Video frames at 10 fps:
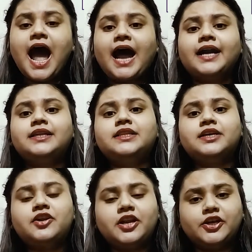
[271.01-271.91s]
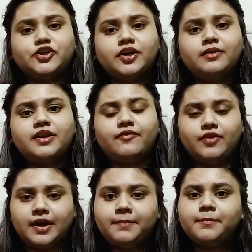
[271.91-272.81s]
and the relation
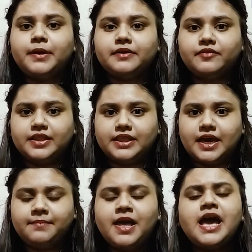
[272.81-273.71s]
developed between them